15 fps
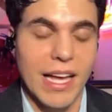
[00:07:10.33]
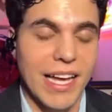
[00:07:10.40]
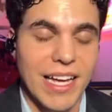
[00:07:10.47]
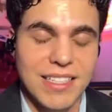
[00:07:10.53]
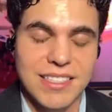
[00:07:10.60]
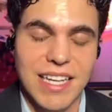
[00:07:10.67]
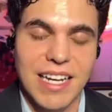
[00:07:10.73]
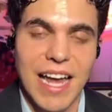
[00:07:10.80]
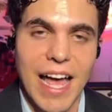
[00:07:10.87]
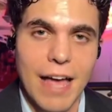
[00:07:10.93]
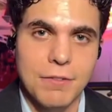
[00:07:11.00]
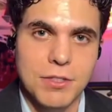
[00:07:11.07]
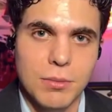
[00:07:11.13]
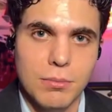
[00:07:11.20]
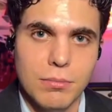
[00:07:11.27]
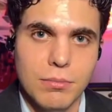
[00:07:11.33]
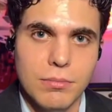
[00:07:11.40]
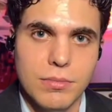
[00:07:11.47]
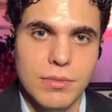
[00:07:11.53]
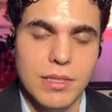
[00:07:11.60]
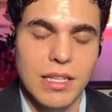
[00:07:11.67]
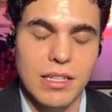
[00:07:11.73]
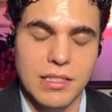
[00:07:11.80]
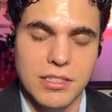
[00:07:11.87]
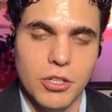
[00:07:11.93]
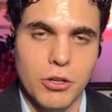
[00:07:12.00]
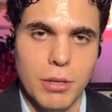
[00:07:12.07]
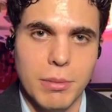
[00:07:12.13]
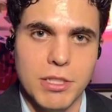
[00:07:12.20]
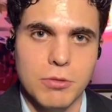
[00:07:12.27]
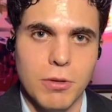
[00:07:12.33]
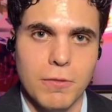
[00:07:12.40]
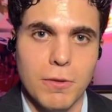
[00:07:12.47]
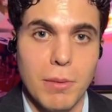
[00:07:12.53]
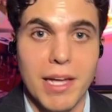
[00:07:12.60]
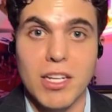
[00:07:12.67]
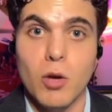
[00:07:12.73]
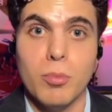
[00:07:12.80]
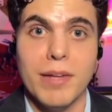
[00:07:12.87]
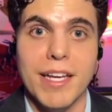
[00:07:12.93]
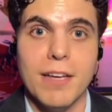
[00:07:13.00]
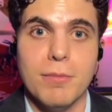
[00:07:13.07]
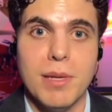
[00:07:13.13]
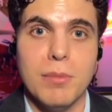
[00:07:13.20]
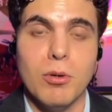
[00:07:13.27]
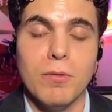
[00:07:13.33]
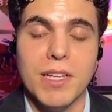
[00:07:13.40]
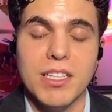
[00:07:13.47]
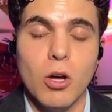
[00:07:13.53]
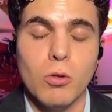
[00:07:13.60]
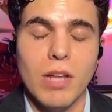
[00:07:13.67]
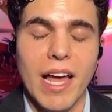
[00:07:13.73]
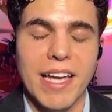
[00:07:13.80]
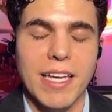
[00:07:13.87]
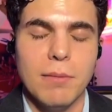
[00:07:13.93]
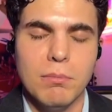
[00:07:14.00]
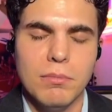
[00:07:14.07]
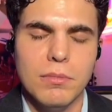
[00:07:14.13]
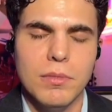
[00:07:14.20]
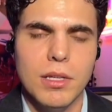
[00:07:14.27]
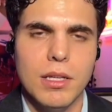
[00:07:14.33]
like I said, I have some disagreements with him. I know plenty of people that don't like him.